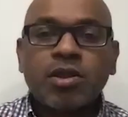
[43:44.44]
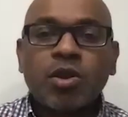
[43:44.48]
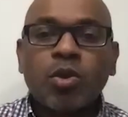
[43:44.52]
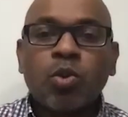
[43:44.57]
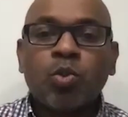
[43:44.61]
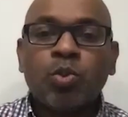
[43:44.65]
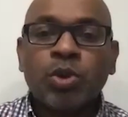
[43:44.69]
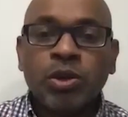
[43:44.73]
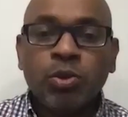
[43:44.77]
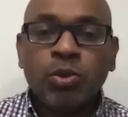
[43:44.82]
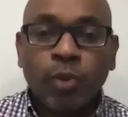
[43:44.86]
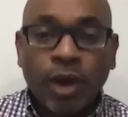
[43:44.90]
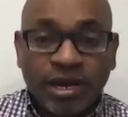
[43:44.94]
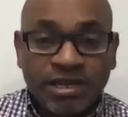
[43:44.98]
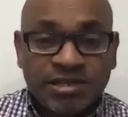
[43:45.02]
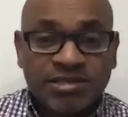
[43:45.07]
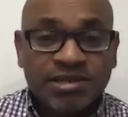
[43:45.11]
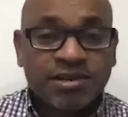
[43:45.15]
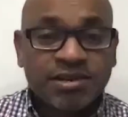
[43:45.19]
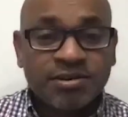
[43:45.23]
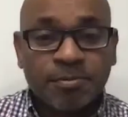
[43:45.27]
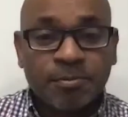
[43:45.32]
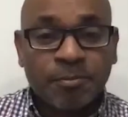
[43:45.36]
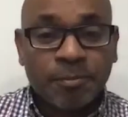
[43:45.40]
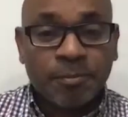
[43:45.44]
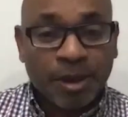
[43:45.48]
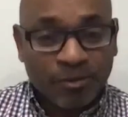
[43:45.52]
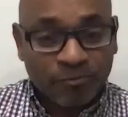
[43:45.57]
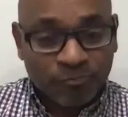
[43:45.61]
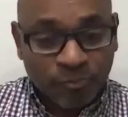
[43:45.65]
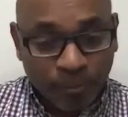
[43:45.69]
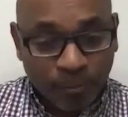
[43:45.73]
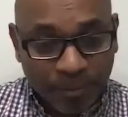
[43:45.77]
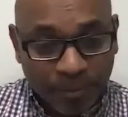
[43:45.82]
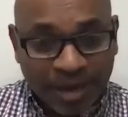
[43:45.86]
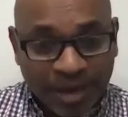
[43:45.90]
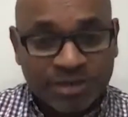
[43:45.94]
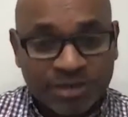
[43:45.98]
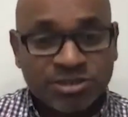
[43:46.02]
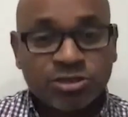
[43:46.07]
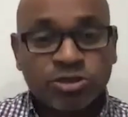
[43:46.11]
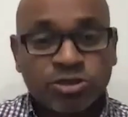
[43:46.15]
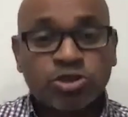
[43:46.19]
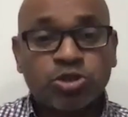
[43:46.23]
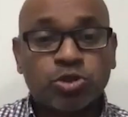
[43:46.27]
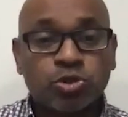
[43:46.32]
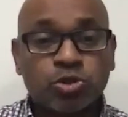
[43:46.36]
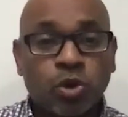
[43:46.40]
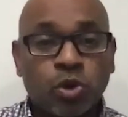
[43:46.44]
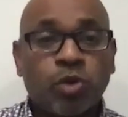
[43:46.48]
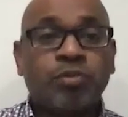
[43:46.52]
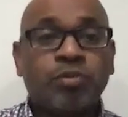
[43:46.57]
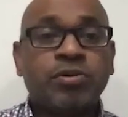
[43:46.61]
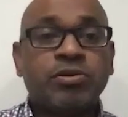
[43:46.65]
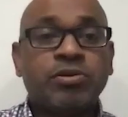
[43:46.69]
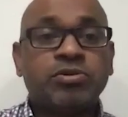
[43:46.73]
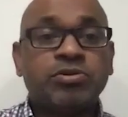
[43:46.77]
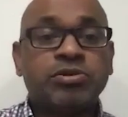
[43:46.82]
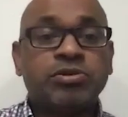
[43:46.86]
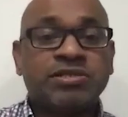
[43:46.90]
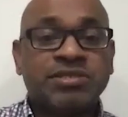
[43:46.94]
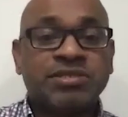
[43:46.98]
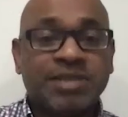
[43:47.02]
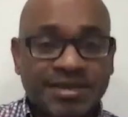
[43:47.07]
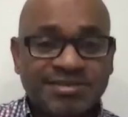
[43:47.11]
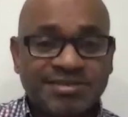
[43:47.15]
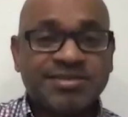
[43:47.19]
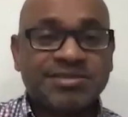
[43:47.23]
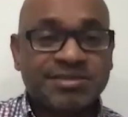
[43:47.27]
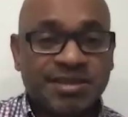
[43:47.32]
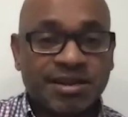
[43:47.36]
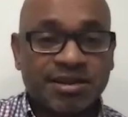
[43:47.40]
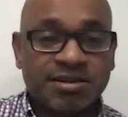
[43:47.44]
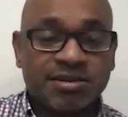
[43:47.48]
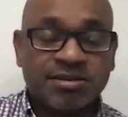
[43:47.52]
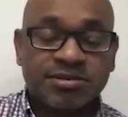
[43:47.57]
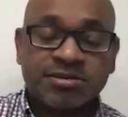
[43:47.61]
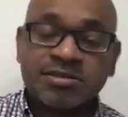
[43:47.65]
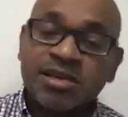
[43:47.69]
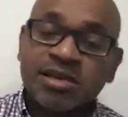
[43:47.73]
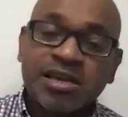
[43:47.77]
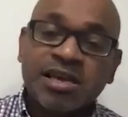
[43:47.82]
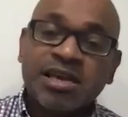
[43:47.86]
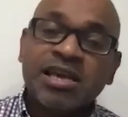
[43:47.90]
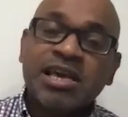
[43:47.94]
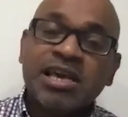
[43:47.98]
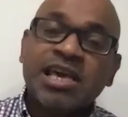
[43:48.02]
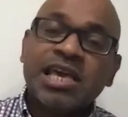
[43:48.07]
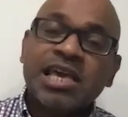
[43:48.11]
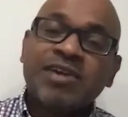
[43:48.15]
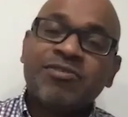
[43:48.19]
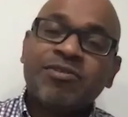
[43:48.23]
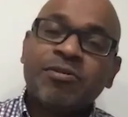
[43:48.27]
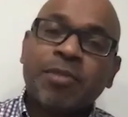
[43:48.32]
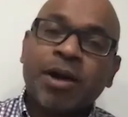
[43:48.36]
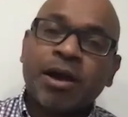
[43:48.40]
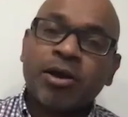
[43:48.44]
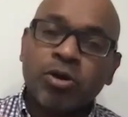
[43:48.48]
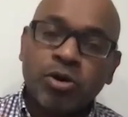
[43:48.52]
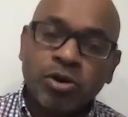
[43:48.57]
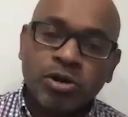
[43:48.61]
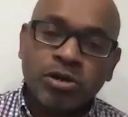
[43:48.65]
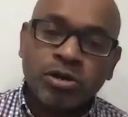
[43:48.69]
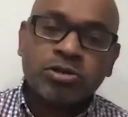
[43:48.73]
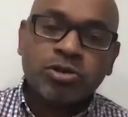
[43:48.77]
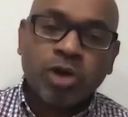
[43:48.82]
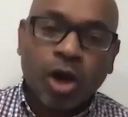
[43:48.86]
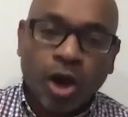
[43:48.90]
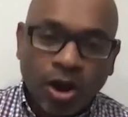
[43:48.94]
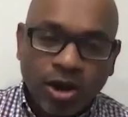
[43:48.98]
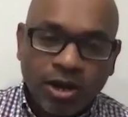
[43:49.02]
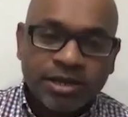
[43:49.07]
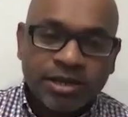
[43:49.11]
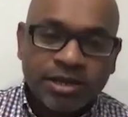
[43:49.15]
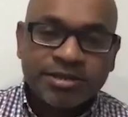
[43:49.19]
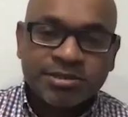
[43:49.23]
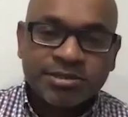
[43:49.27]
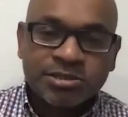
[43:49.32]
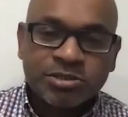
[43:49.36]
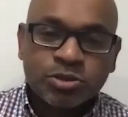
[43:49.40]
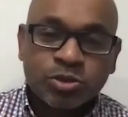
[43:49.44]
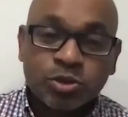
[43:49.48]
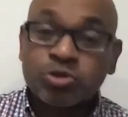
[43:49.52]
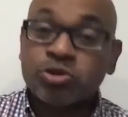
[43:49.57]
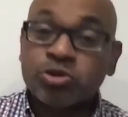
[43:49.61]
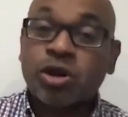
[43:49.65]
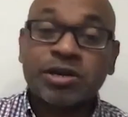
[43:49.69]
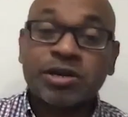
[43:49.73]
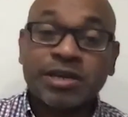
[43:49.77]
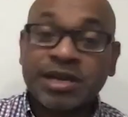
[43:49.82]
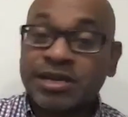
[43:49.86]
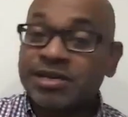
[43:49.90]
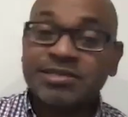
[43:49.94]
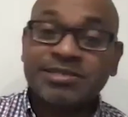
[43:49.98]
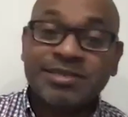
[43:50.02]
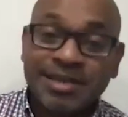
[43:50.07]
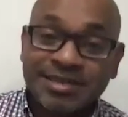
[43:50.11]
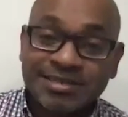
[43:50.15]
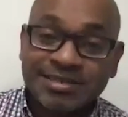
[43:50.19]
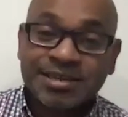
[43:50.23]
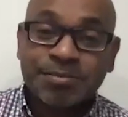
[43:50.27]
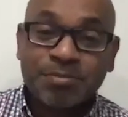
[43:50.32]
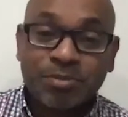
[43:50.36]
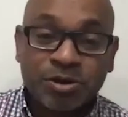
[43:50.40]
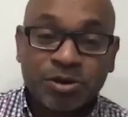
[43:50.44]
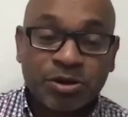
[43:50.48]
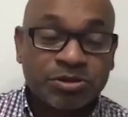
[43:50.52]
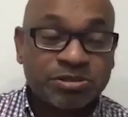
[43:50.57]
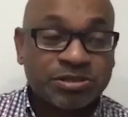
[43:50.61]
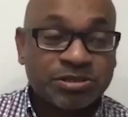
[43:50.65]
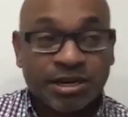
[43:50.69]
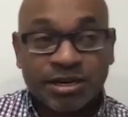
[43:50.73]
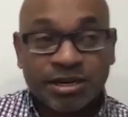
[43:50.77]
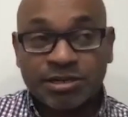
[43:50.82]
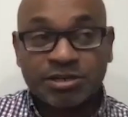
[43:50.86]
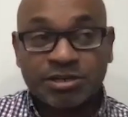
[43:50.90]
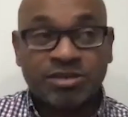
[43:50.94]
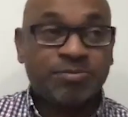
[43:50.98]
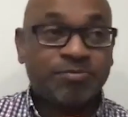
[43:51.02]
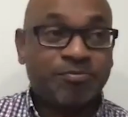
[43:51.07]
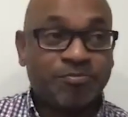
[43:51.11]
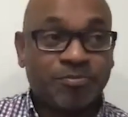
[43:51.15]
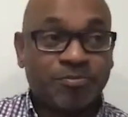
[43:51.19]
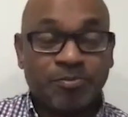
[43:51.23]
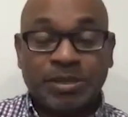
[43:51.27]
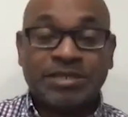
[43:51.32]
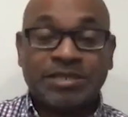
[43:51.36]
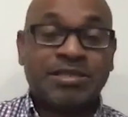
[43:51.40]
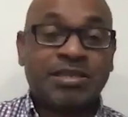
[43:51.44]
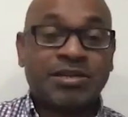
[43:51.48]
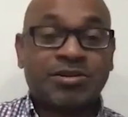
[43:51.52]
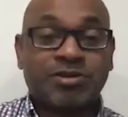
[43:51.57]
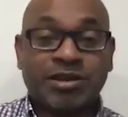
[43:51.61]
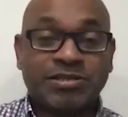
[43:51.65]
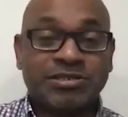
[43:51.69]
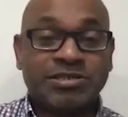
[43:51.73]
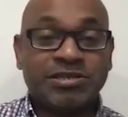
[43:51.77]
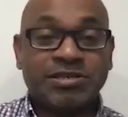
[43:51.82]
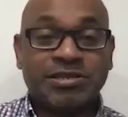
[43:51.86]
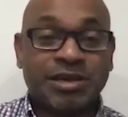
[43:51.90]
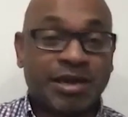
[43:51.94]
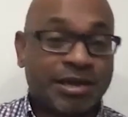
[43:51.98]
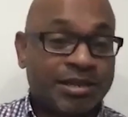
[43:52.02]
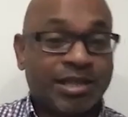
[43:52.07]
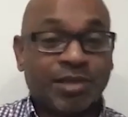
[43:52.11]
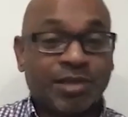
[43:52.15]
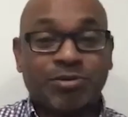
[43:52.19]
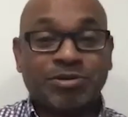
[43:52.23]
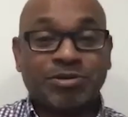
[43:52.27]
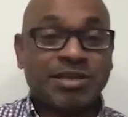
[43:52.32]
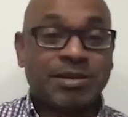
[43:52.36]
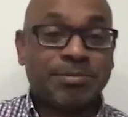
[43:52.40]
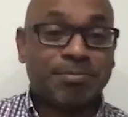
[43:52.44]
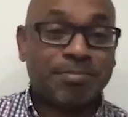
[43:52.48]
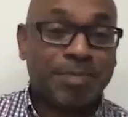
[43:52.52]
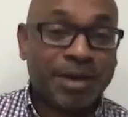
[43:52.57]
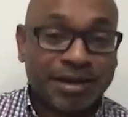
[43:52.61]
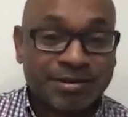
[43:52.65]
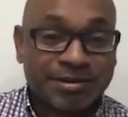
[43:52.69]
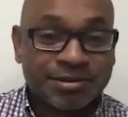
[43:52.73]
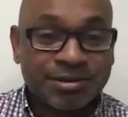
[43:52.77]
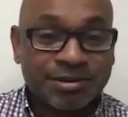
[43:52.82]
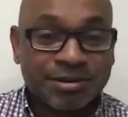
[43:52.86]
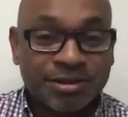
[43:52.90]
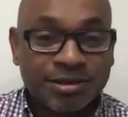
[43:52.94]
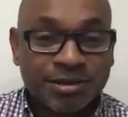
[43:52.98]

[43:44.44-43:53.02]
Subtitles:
We waited for patients to go to the testing centers. Even my own colleagues could not get it tested because they didn't meet the criteria and they were sent back.